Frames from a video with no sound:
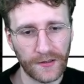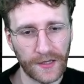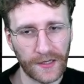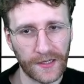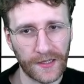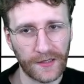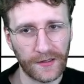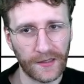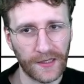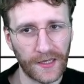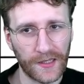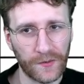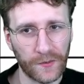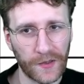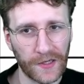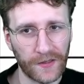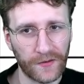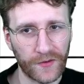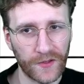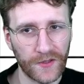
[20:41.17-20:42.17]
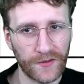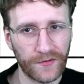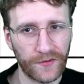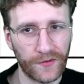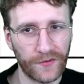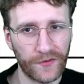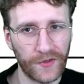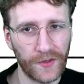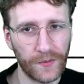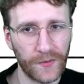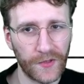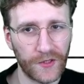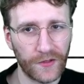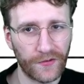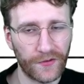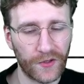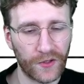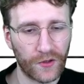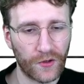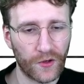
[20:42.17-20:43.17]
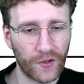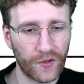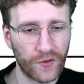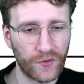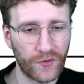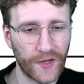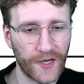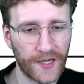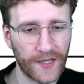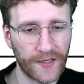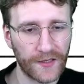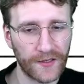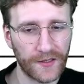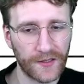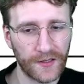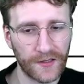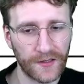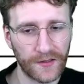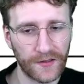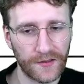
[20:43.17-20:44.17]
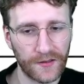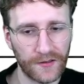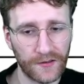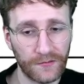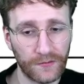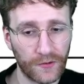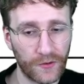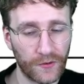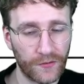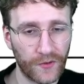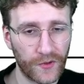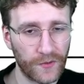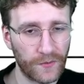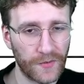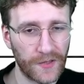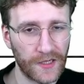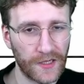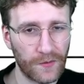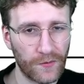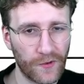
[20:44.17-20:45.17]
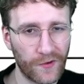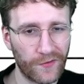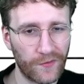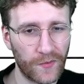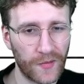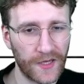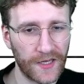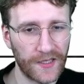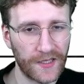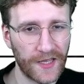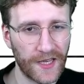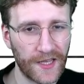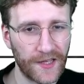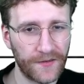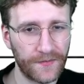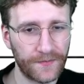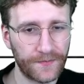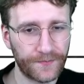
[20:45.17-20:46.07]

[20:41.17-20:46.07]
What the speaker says: I can get it back with fulfillment of the contract and go for the Megamorph play then.